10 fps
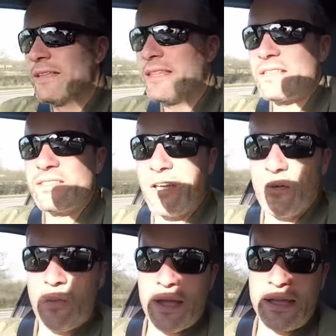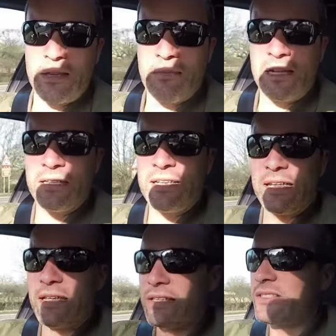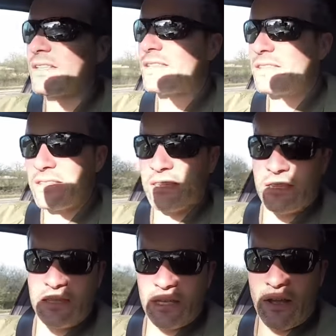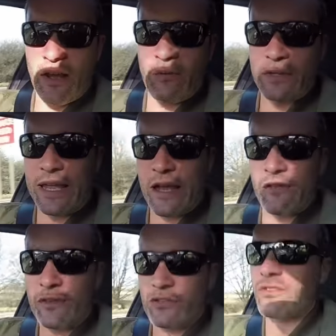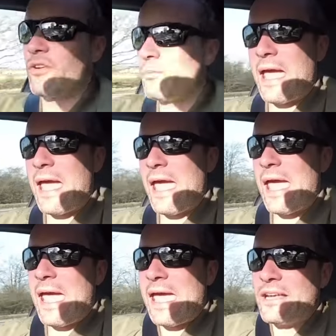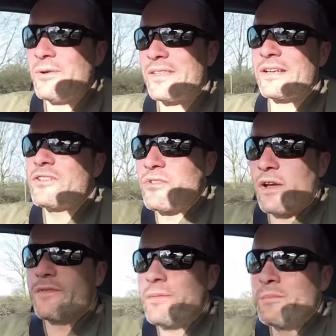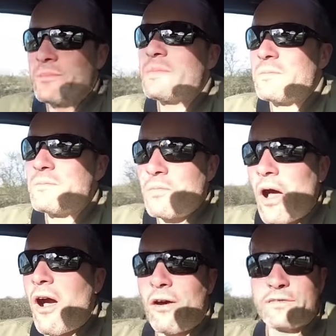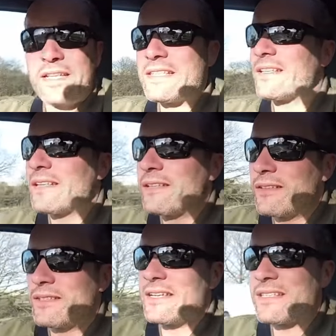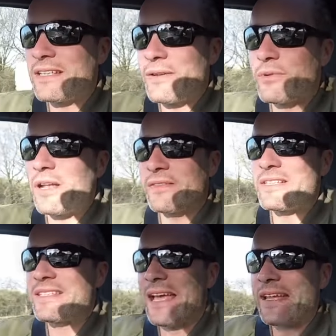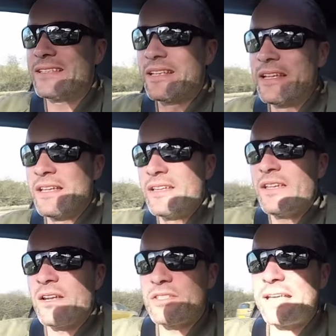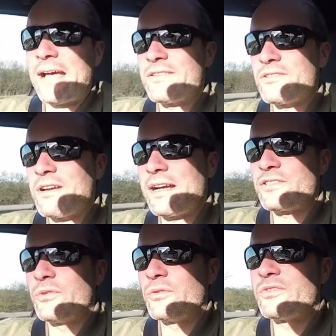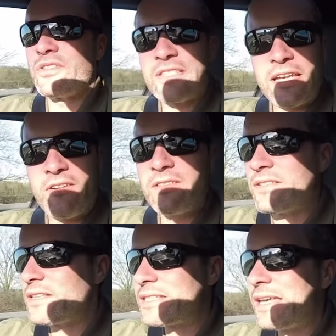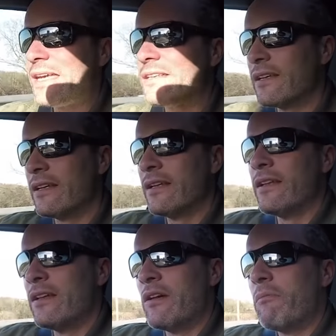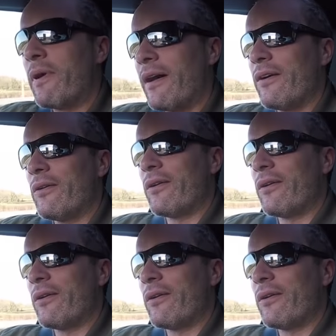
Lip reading: there's no way in a million years that the car would get out of control. Anyone that could drive half decently would understand, you know, to counteract or to steer into the skid. But